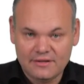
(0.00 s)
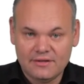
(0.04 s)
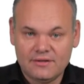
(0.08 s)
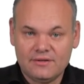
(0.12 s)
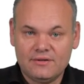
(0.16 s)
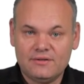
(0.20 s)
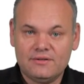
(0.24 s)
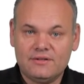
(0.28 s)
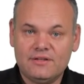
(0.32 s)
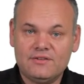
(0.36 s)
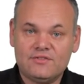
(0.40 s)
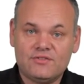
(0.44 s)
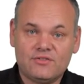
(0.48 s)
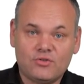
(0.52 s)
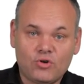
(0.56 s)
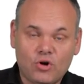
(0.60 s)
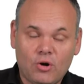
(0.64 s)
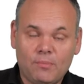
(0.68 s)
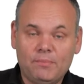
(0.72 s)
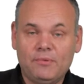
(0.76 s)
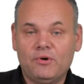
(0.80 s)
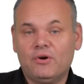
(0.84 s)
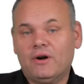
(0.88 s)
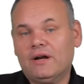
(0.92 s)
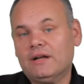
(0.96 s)
this
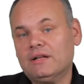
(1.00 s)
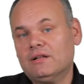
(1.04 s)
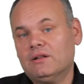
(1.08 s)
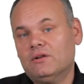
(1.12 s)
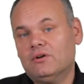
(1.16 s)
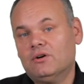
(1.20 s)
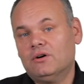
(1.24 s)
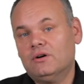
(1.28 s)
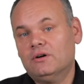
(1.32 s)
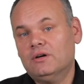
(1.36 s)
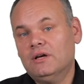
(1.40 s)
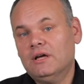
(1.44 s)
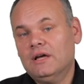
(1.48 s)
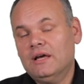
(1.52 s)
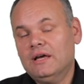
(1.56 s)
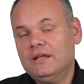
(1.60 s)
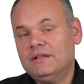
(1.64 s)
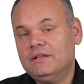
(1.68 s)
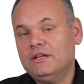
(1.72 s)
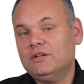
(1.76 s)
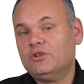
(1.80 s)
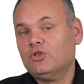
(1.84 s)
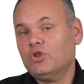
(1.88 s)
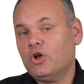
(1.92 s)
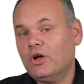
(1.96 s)
copyright law
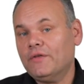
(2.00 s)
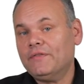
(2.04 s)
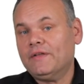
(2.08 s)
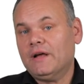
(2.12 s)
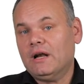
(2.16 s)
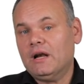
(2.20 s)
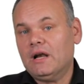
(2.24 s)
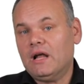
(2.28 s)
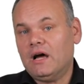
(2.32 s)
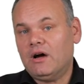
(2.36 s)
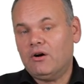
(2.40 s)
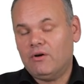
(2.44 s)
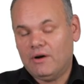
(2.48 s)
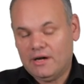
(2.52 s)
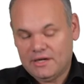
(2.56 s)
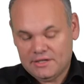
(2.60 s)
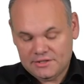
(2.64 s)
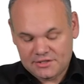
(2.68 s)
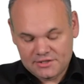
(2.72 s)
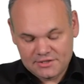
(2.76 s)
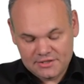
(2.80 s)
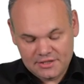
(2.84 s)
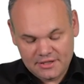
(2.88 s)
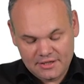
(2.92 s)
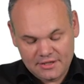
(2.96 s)
did not allow
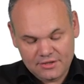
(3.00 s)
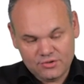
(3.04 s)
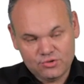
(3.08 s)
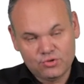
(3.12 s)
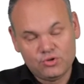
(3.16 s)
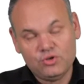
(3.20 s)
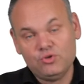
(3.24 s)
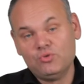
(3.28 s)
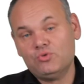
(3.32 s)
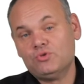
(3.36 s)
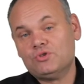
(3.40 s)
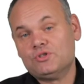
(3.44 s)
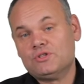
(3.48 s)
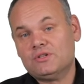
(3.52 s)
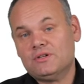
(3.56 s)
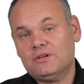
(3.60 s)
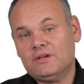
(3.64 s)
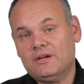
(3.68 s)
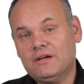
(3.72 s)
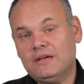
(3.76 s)
us to use